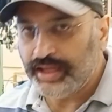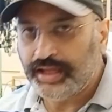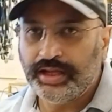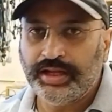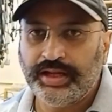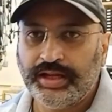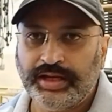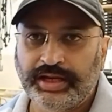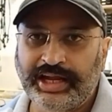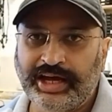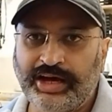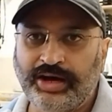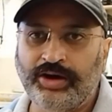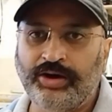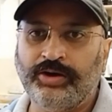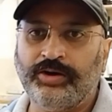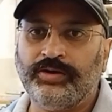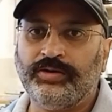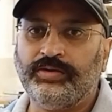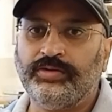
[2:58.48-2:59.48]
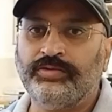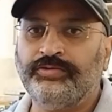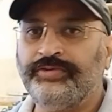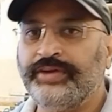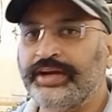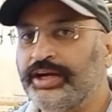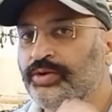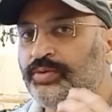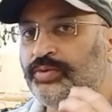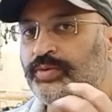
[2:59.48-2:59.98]
Now
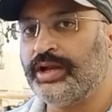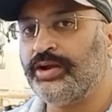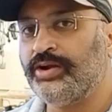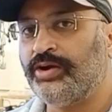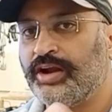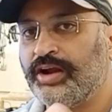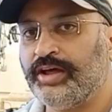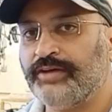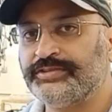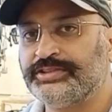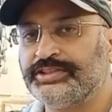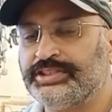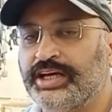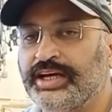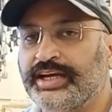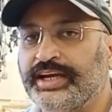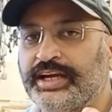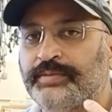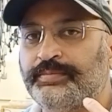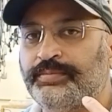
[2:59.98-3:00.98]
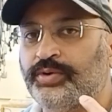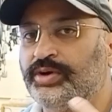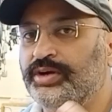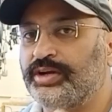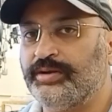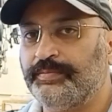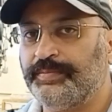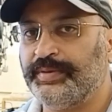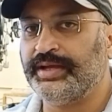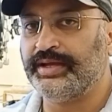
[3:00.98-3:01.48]
we do a lot of circuit board
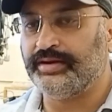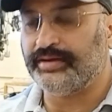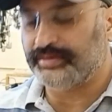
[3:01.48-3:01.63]
repair,